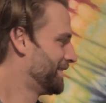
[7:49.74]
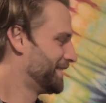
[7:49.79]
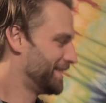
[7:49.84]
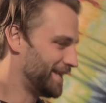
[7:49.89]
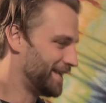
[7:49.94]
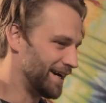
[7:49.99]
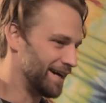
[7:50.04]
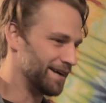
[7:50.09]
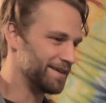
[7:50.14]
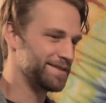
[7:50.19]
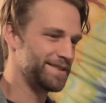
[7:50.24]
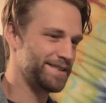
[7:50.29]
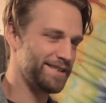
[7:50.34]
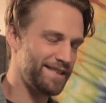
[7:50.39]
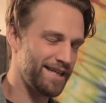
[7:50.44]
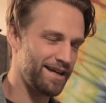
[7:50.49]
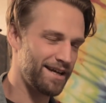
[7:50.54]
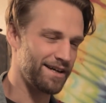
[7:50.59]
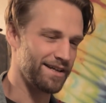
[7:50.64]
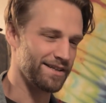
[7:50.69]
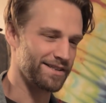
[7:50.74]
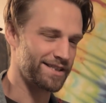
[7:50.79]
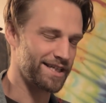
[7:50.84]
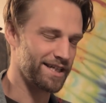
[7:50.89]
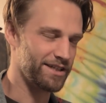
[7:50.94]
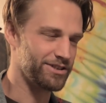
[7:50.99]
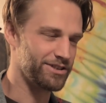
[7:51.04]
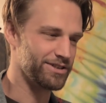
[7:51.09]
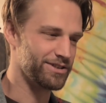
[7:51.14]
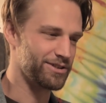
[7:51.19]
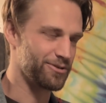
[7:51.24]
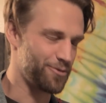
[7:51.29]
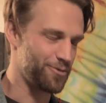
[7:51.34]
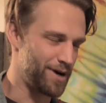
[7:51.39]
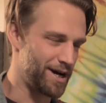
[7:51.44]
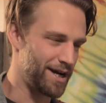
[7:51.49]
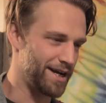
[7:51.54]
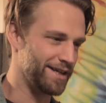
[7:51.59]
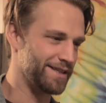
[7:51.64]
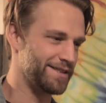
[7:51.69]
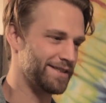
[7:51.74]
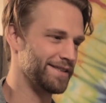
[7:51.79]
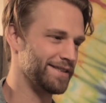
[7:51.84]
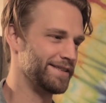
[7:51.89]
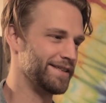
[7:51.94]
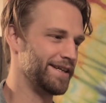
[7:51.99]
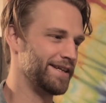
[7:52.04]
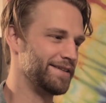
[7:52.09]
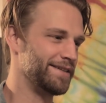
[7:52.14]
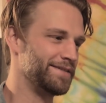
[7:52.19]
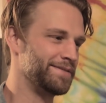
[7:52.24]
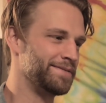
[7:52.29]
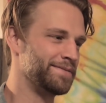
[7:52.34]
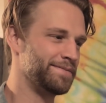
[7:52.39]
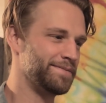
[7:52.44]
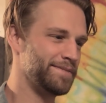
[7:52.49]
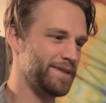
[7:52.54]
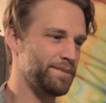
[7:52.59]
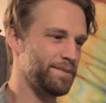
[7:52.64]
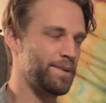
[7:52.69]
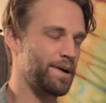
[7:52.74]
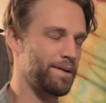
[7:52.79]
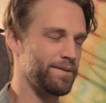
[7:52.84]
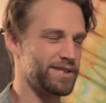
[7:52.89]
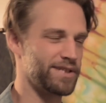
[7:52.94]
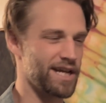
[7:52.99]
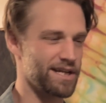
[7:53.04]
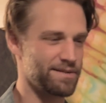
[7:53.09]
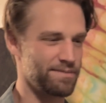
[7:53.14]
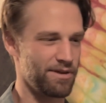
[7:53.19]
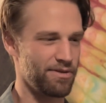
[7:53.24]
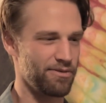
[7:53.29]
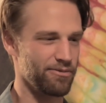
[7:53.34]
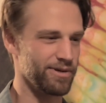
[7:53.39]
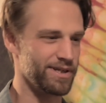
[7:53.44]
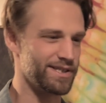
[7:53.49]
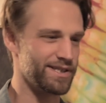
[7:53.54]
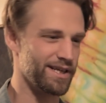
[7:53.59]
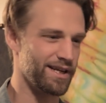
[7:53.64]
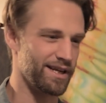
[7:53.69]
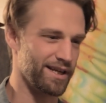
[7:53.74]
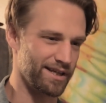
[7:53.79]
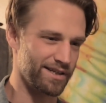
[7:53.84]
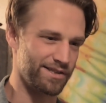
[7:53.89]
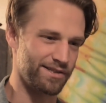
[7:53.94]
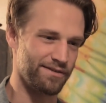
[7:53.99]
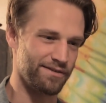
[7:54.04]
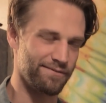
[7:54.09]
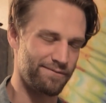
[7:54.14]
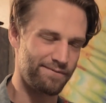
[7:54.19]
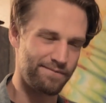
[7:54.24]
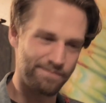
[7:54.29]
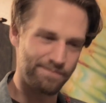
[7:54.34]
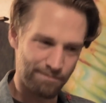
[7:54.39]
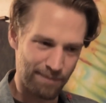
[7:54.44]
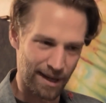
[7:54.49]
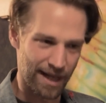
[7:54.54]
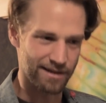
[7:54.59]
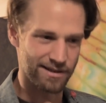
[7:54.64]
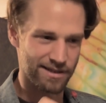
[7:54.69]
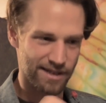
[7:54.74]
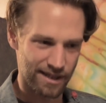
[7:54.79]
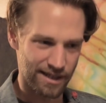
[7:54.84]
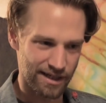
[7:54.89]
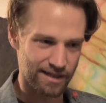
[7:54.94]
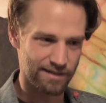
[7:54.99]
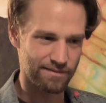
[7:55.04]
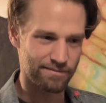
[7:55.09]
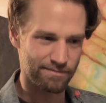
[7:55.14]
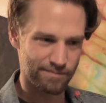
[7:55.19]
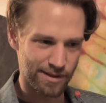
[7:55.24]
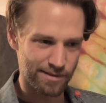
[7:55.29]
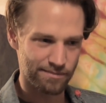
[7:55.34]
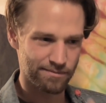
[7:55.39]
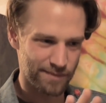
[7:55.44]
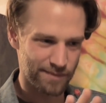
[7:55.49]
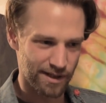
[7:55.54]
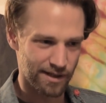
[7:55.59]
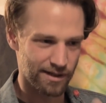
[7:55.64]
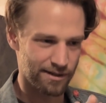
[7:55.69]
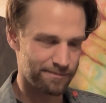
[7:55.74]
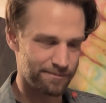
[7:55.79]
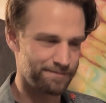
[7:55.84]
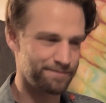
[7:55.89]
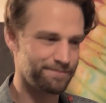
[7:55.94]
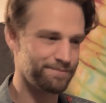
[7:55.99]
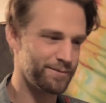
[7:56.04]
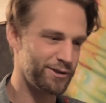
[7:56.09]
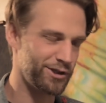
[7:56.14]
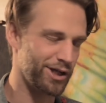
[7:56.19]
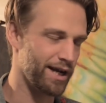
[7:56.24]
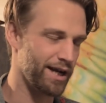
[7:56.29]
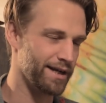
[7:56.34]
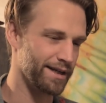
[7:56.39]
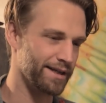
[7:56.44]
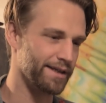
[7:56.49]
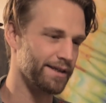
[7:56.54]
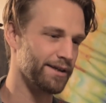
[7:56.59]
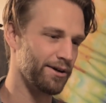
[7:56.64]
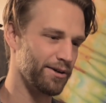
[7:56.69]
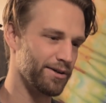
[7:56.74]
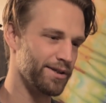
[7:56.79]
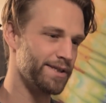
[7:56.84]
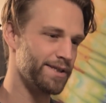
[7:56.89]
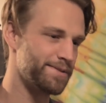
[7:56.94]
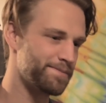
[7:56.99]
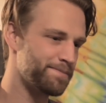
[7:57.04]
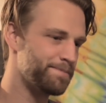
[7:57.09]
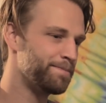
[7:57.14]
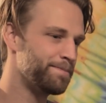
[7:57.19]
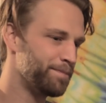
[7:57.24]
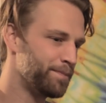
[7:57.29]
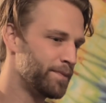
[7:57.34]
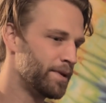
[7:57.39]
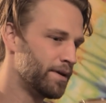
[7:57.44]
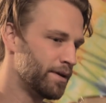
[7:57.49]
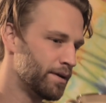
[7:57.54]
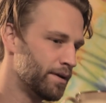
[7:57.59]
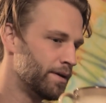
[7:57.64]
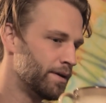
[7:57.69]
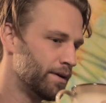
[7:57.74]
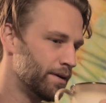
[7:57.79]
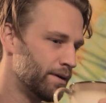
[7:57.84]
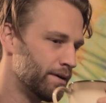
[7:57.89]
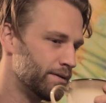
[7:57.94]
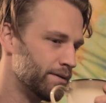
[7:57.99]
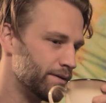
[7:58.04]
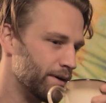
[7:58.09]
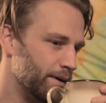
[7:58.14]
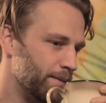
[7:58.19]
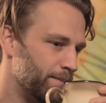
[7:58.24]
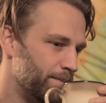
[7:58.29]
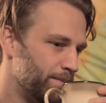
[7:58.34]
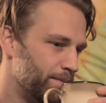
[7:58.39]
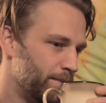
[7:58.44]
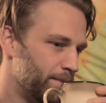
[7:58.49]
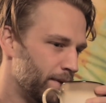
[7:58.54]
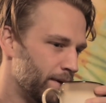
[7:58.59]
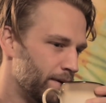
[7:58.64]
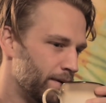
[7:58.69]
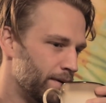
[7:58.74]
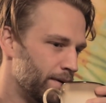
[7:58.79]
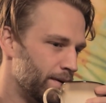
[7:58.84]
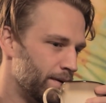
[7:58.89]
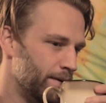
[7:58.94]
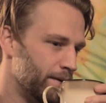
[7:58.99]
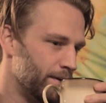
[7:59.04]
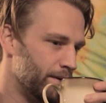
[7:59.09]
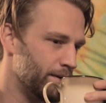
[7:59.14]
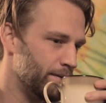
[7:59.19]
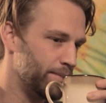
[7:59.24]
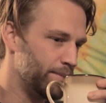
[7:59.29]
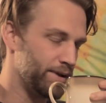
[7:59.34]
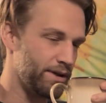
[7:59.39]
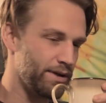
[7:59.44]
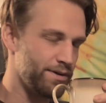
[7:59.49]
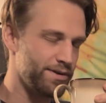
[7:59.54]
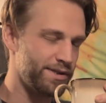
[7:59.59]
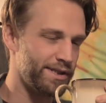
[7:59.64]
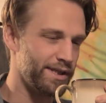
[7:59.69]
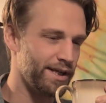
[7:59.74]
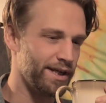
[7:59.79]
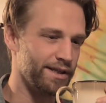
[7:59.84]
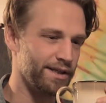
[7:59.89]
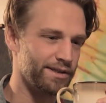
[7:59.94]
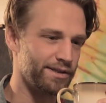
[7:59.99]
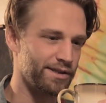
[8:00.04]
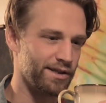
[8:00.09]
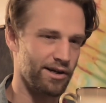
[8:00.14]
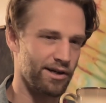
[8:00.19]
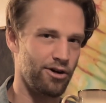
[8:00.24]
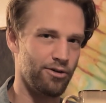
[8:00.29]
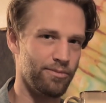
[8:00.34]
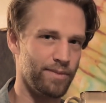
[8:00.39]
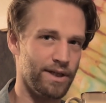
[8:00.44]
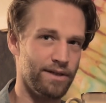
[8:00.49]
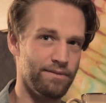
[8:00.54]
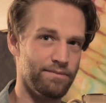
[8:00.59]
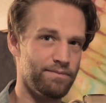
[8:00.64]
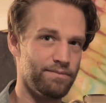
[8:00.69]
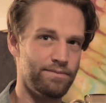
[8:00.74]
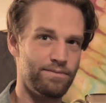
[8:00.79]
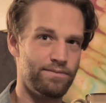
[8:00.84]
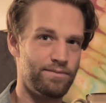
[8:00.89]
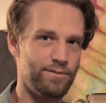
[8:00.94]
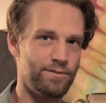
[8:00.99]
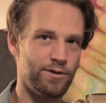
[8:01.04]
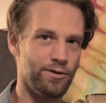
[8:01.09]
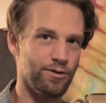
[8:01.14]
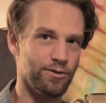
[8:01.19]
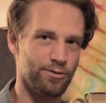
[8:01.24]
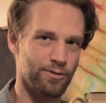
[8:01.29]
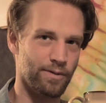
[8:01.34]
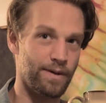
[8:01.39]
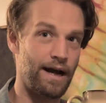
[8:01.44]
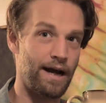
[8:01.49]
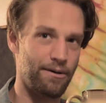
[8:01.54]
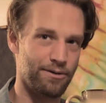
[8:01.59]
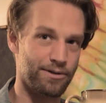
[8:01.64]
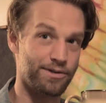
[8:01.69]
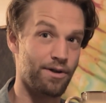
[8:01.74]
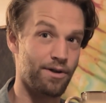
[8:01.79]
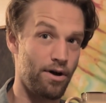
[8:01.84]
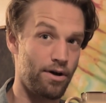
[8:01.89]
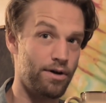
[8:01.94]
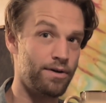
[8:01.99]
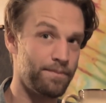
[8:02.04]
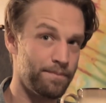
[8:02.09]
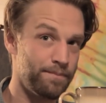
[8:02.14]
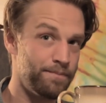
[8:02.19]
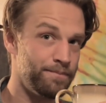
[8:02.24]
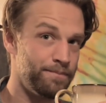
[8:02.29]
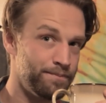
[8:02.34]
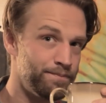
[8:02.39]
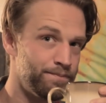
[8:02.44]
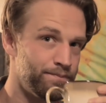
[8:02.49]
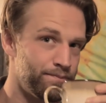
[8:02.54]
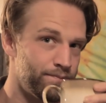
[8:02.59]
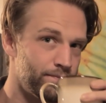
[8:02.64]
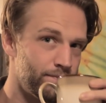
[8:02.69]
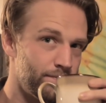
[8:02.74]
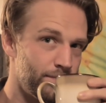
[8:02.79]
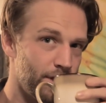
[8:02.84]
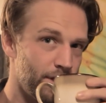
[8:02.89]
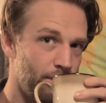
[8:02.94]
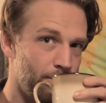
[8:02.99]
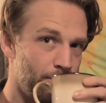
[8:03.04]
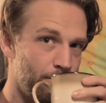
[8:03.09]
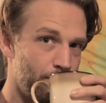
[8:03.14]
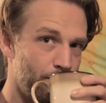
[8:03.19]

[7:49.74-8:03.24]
yeah, I'll sit down and I'll sketch it twice, and then it probably takes me three sittings of painting and, you know, shading and all this. So, but those sittings can all be two or three hours long. So,